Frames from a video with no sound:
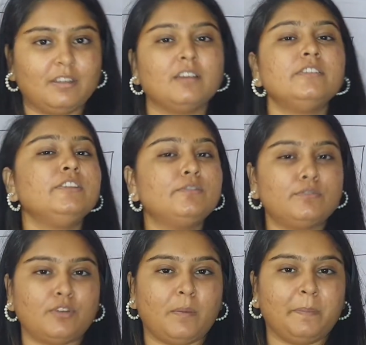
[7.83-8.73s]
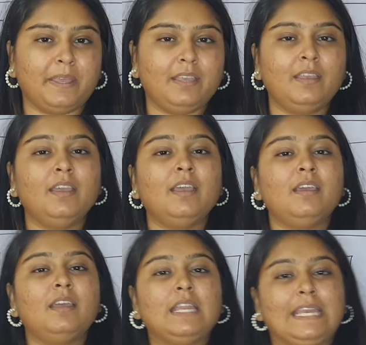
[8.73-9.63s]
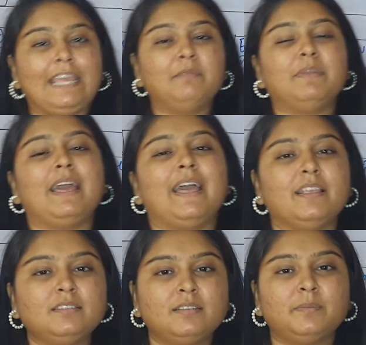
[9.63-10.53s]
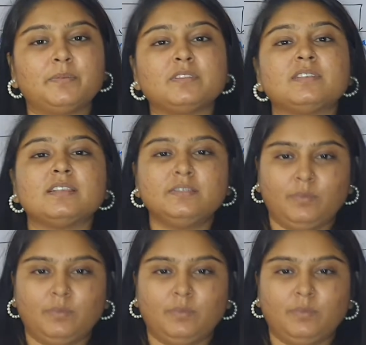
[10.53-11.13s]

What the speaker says: a new topic named as process